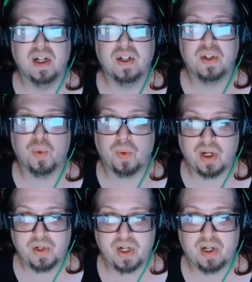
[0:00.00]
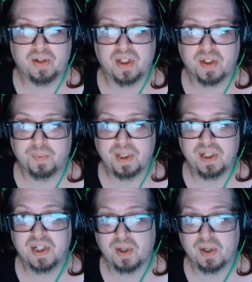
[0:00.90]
So watch out, this means they